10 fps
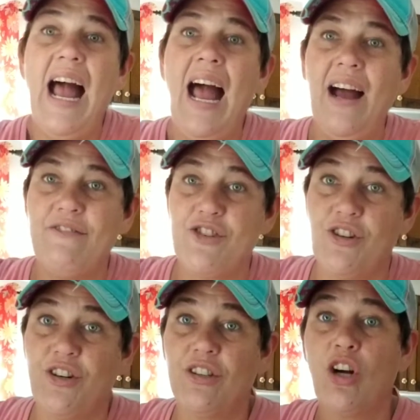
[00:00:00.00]

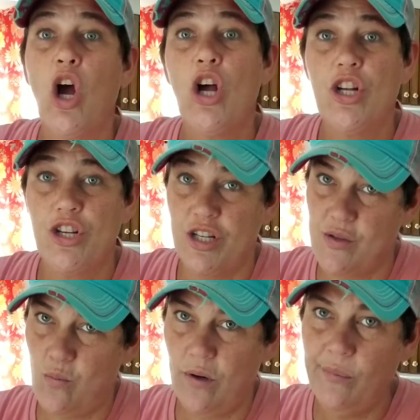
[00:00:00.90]
after
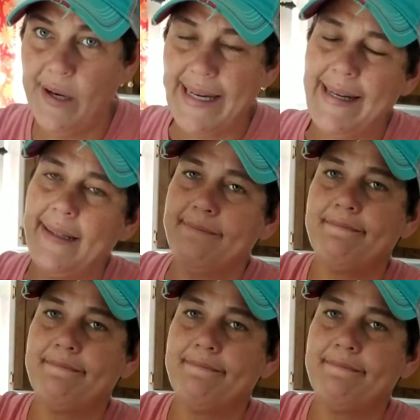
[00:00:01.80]
just one week.